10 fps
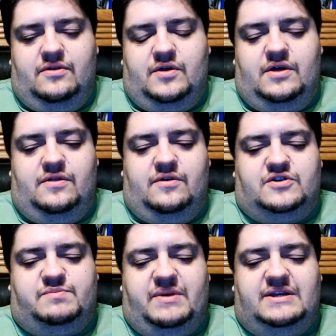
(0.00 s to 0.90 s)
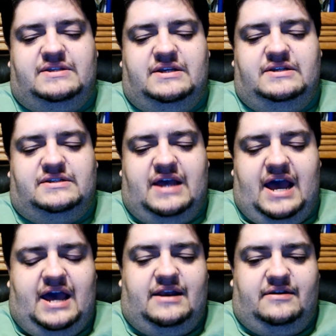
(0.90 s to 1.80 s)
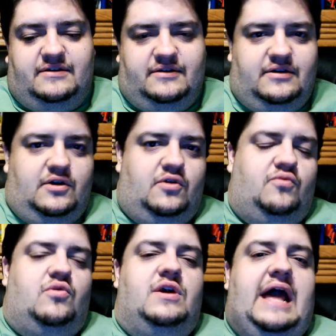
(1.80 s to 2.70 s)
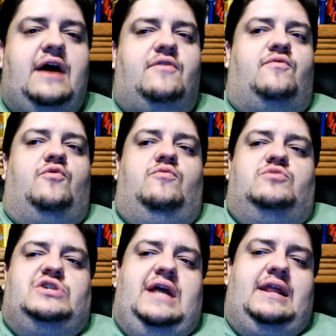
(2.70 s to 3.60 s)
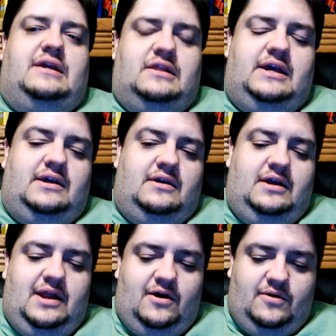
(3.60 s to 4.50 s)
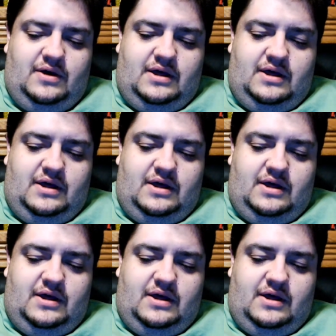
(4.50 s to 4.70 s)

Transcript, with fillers: th their species had run out of room genetically, you know?